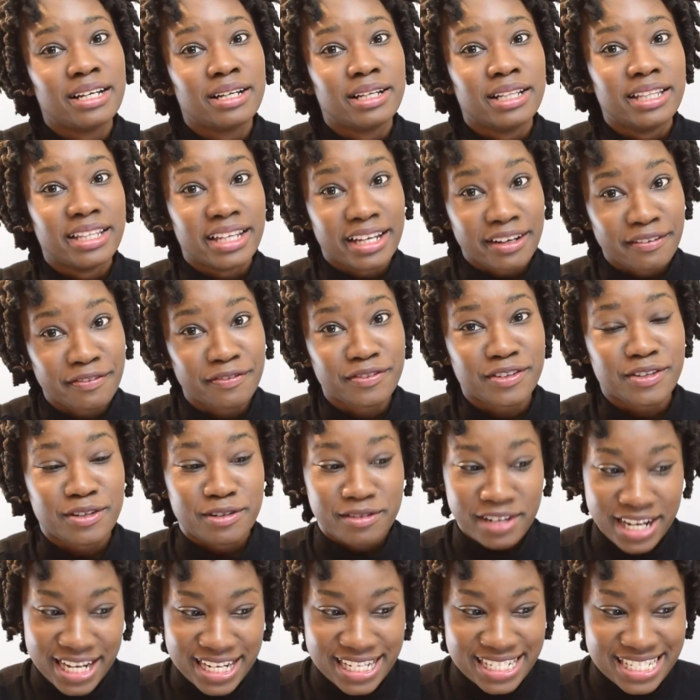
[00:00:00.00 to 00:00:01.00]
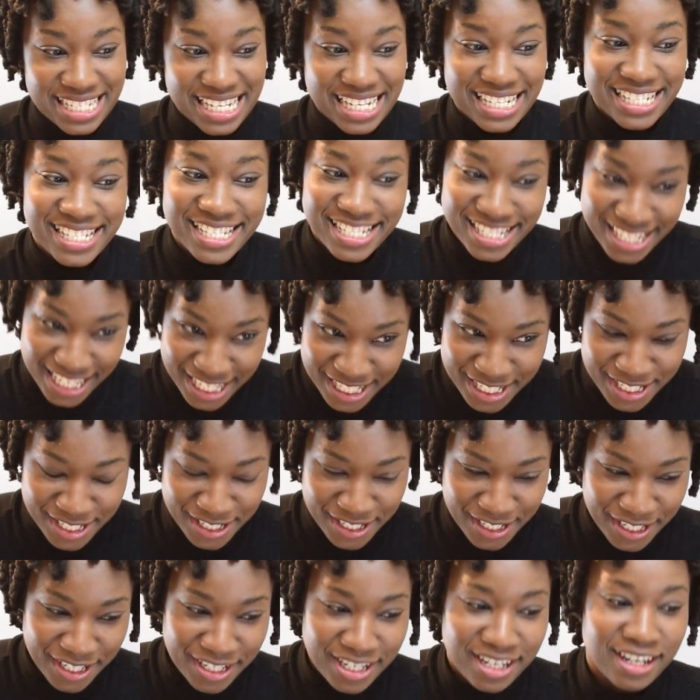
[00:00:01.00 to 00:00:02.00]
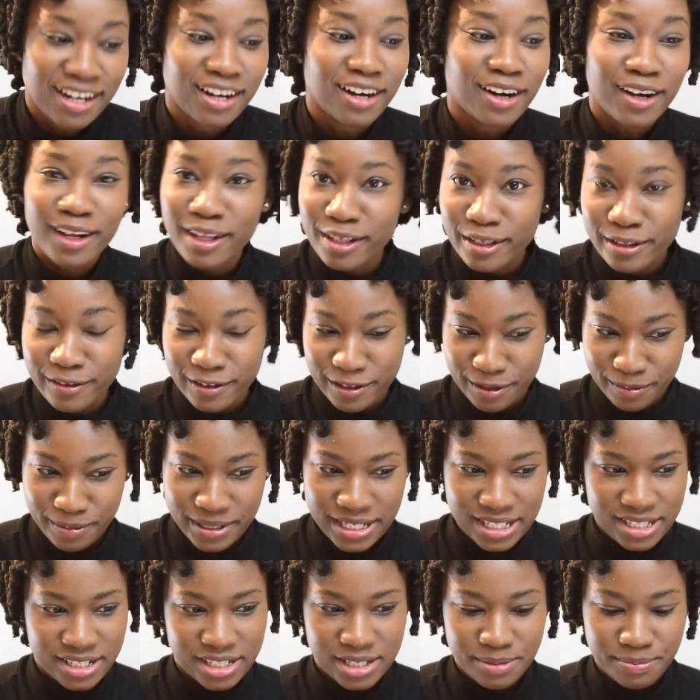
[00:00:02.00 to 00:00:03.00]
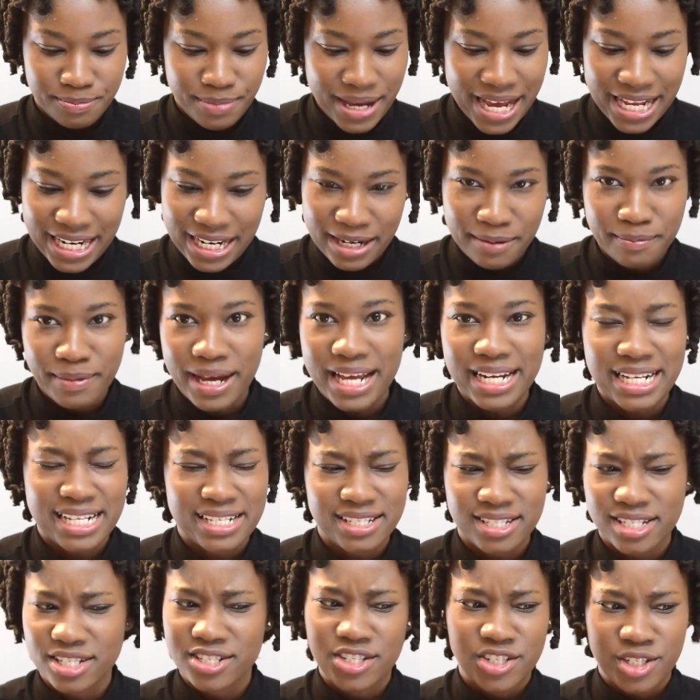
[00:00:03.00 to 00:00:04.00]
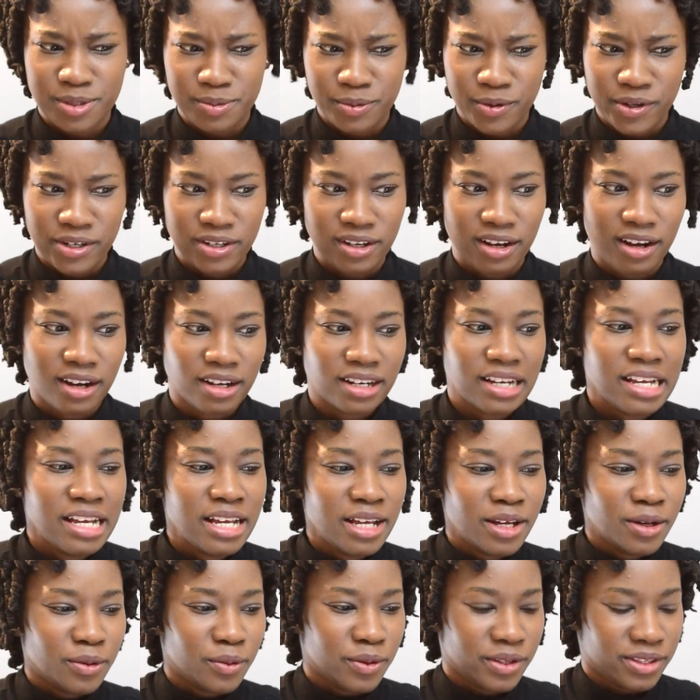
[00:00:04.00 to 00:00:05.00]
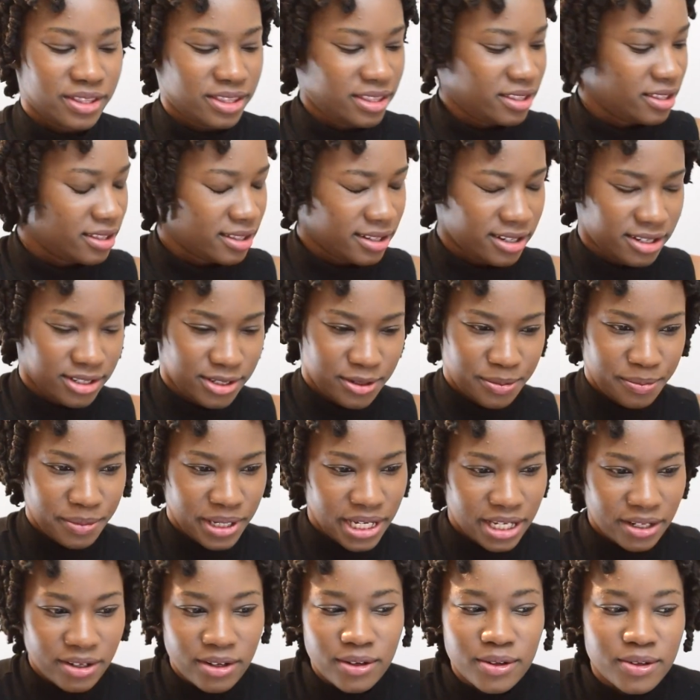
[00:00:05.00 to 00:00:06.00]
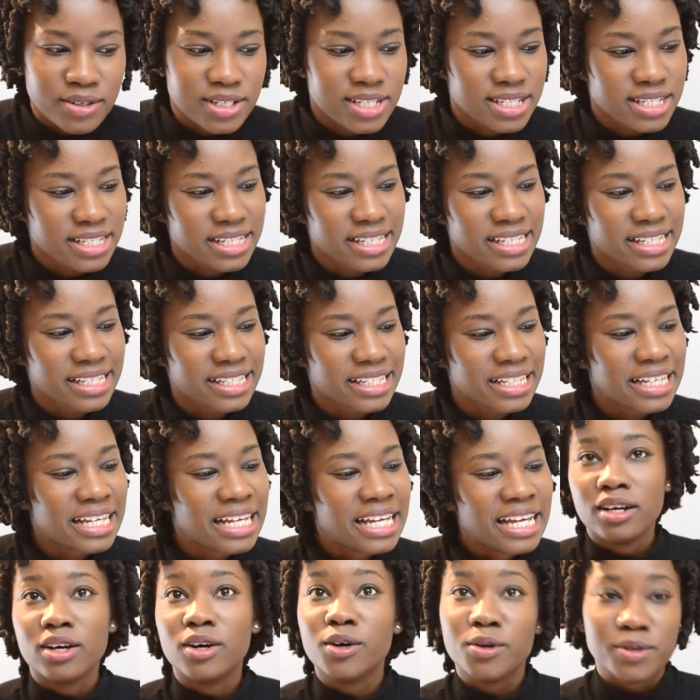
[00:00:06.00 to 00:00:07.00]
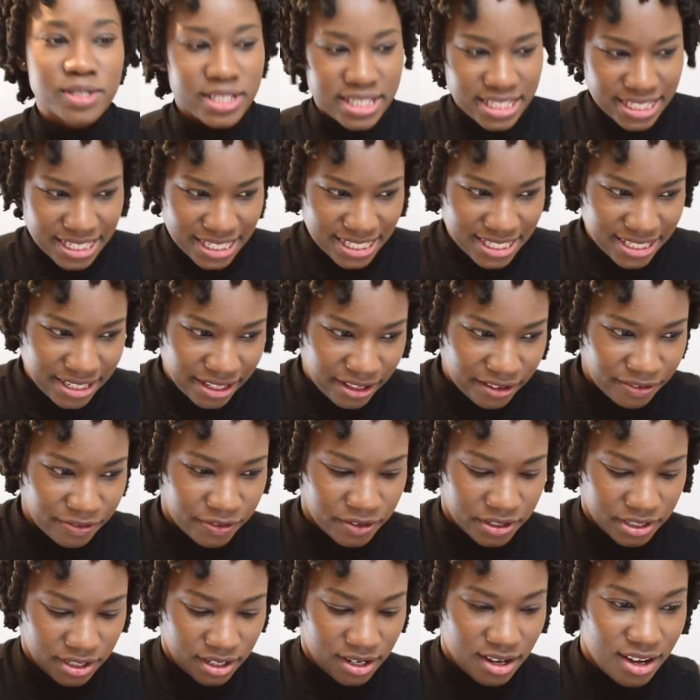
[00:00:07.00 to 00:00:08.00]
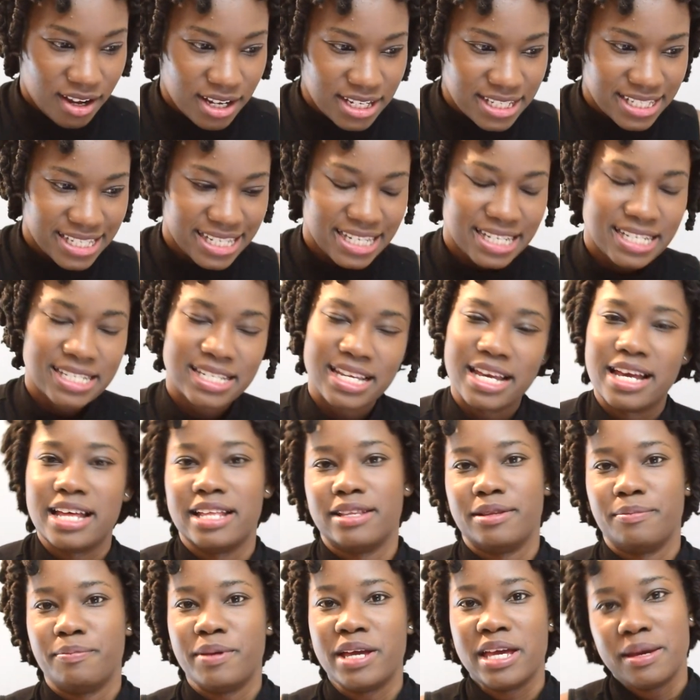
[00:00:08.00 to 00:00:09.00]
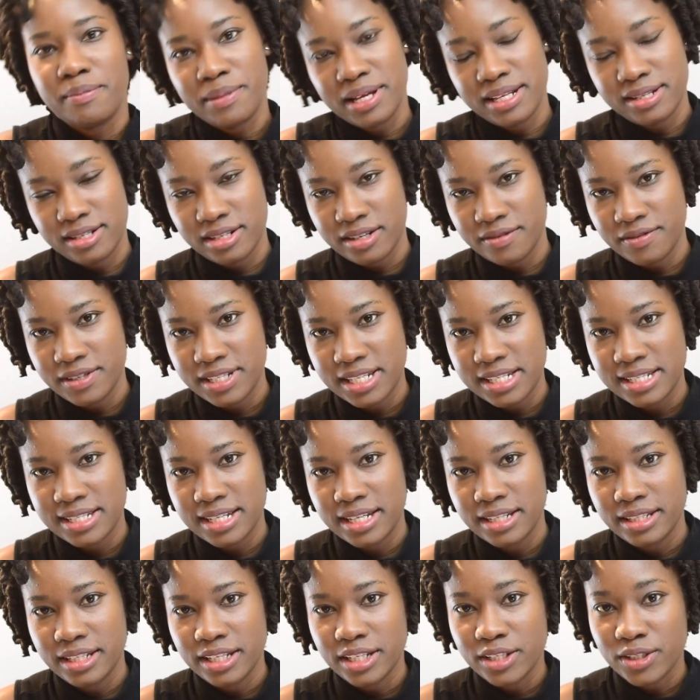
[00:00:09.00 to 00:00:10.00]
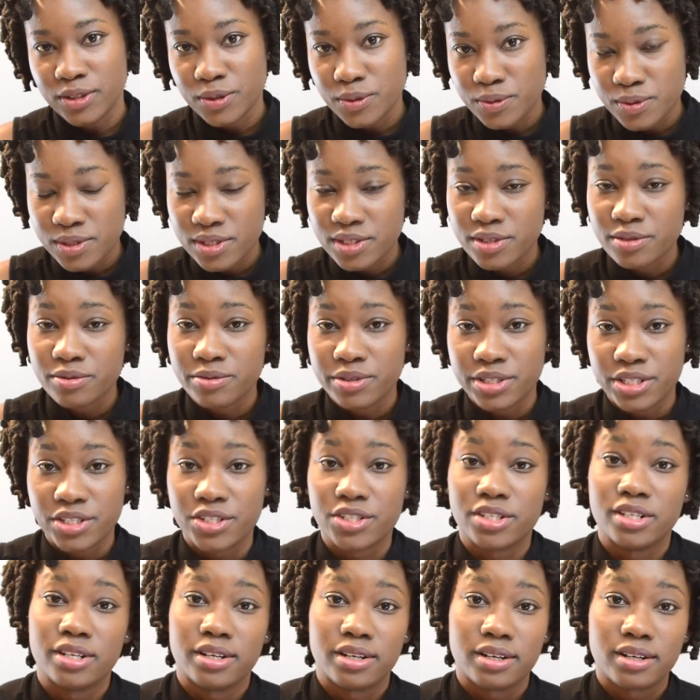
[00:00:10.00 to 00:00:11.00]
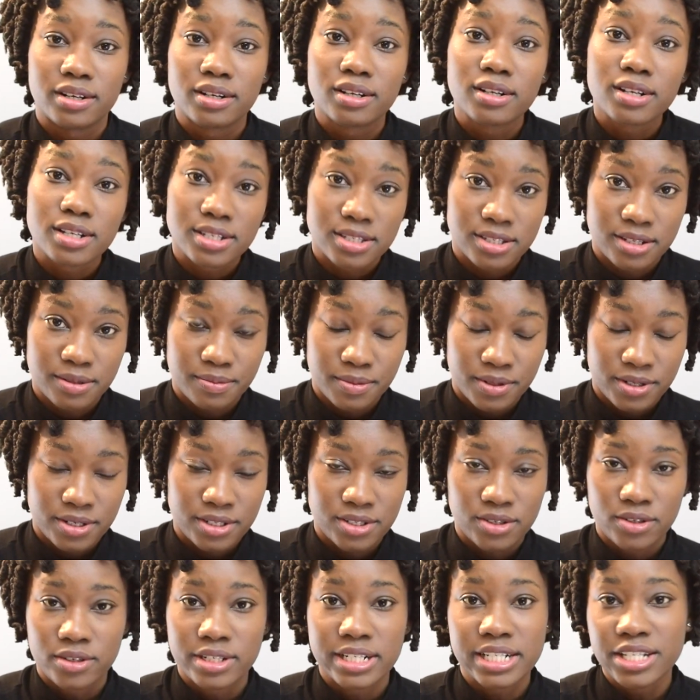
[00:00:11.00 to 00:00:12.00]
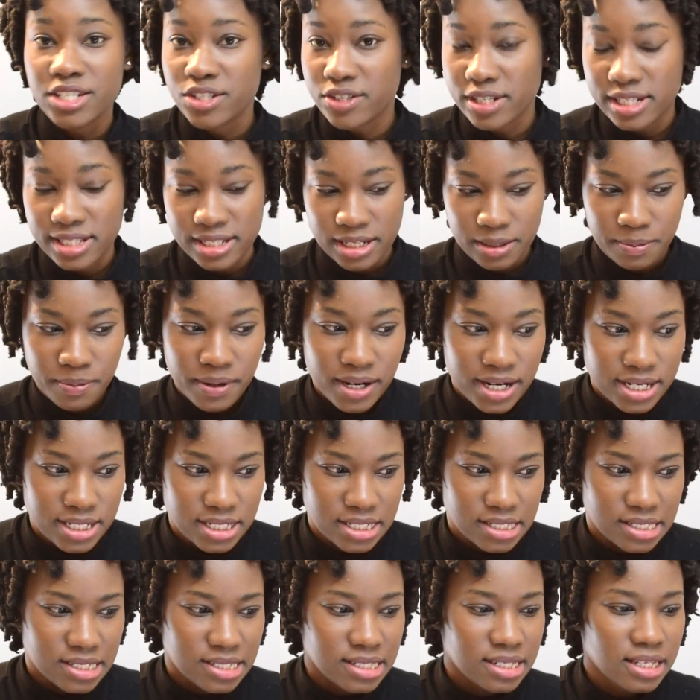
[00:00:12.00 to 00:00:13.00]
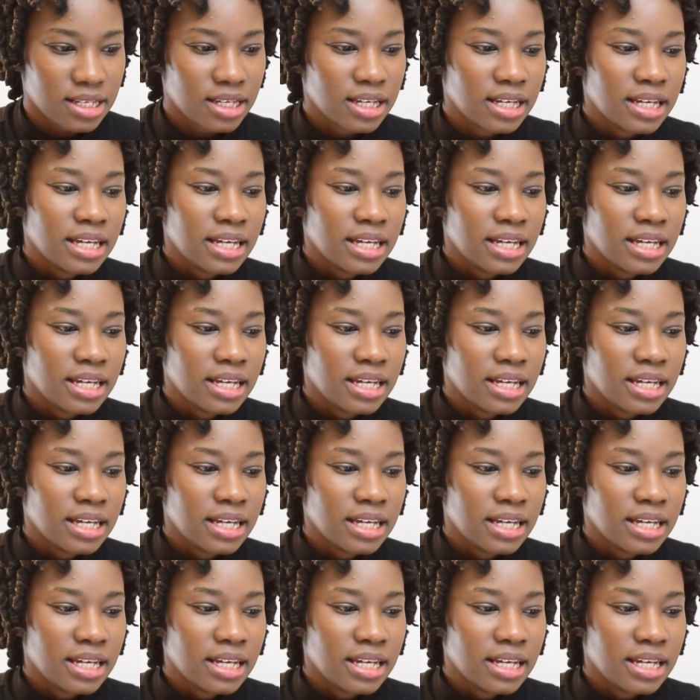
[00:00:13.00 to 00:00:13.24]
Left, right, and center, all over the place. There's banning, censorship going on with their domain hosting itself for the content, and payment services that they use to reach their customers or interested parties.